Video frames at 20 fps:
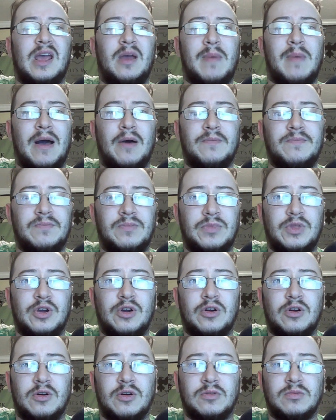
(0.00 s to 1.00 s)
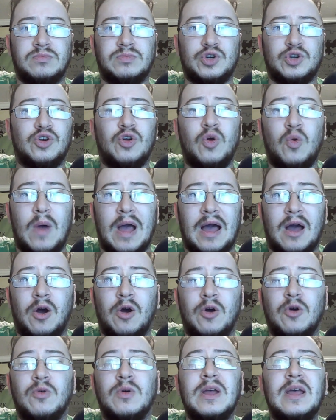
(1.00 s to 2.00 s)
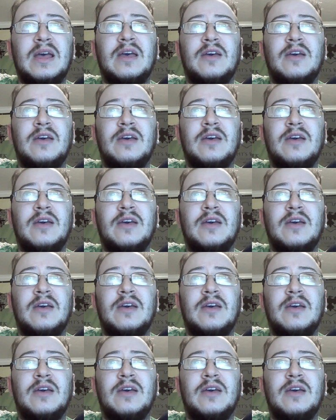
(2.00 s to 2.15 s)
about their Turtle WoW